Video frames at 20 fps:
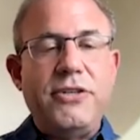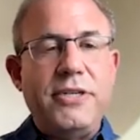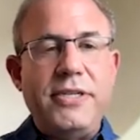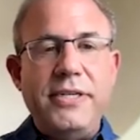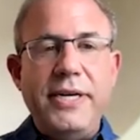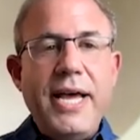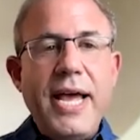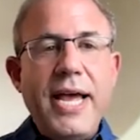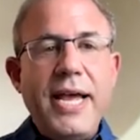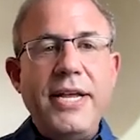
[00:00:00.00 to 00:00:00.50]

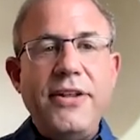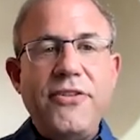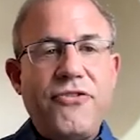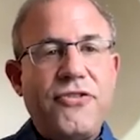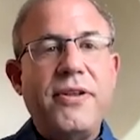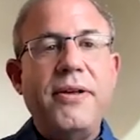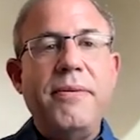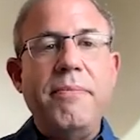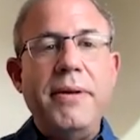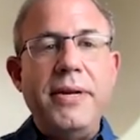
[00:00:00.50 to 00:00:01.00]
today is
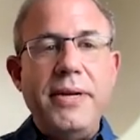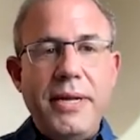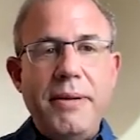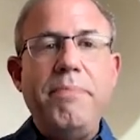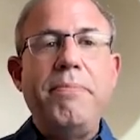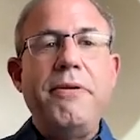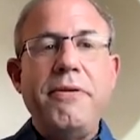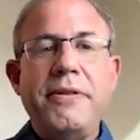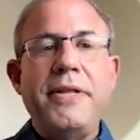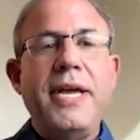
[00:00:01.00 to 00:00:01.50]
to
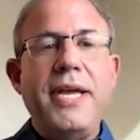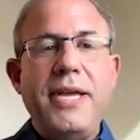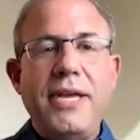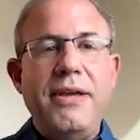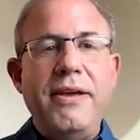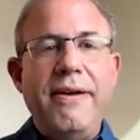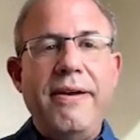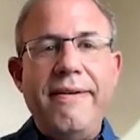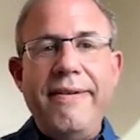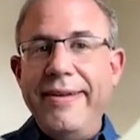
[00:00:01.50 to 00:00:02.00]
manipulate
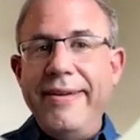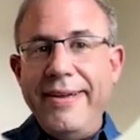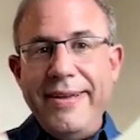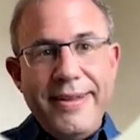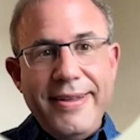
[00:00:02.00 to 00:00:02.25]
you